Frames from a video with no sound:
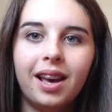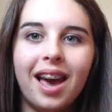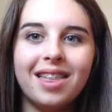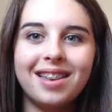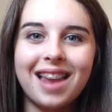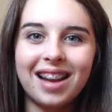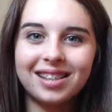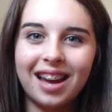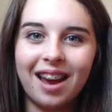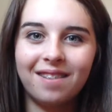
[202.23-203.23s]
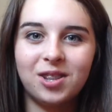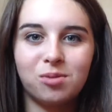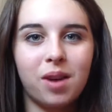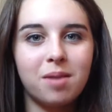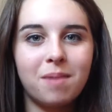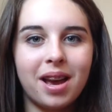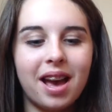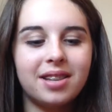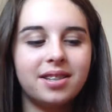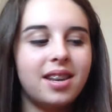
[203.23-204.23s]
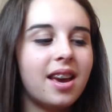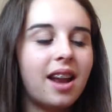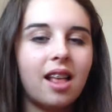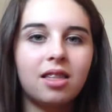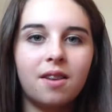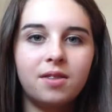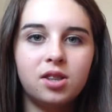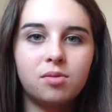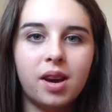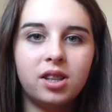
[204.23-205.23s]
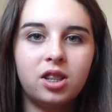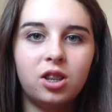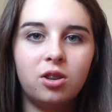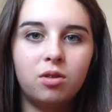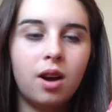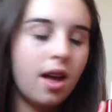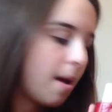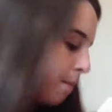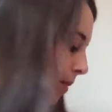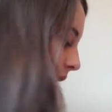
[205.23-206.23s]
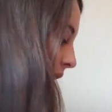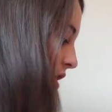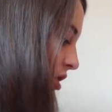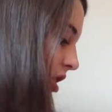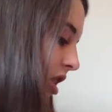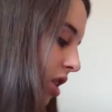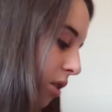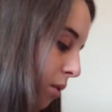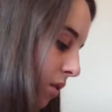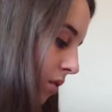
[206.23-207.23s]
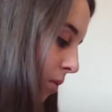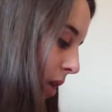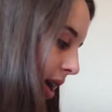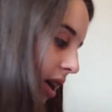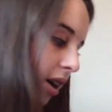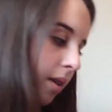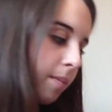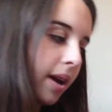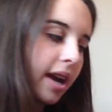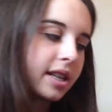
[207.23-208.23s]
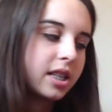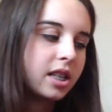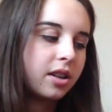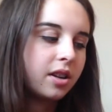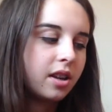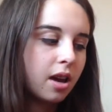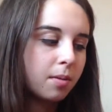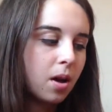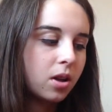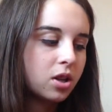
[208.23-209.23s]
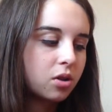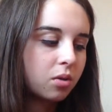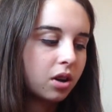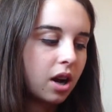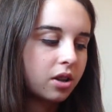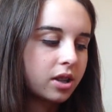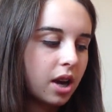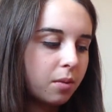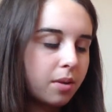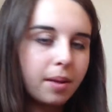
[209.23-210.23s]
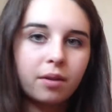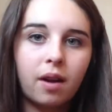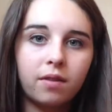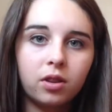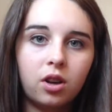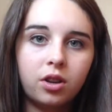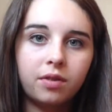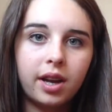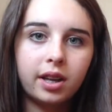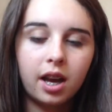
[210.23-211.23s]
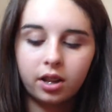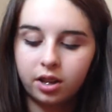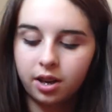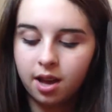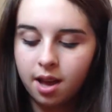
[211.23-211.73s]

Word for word: And then next I have this red by Essie, and I love this red too. I usually either wear my Essie nail polish or else I wear my Revlon red color